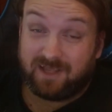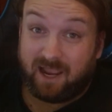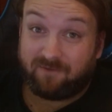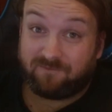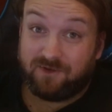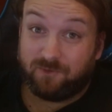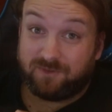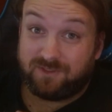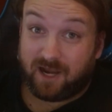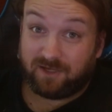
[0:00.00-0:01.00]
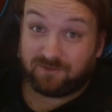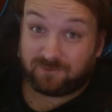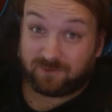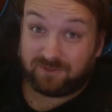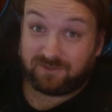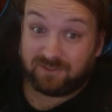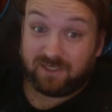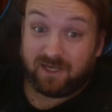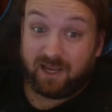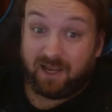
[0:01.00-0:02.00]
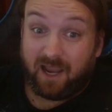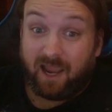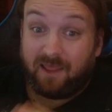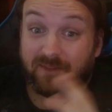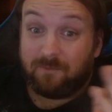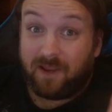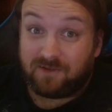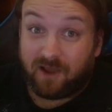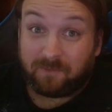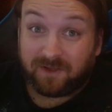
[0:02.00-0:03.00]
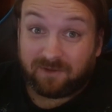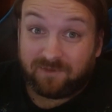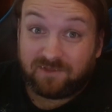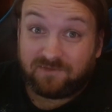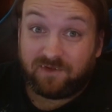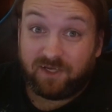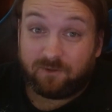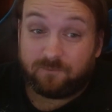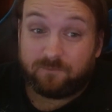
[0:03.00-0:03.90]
have to do with dinosaurs and the main topic of this video,